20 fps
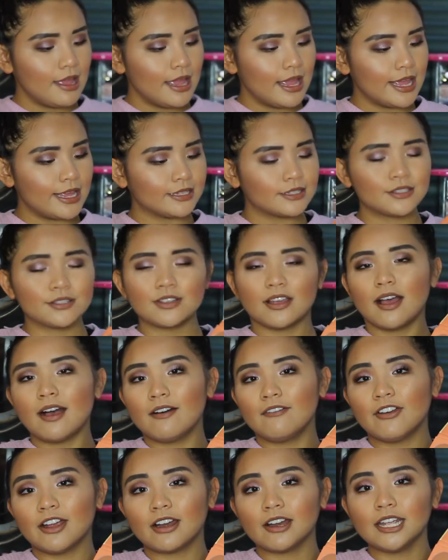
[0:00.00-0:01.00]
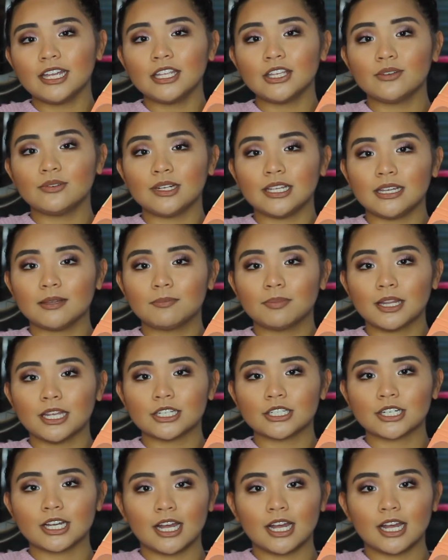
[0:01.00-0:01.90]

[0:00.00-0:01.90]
It's a very unique blush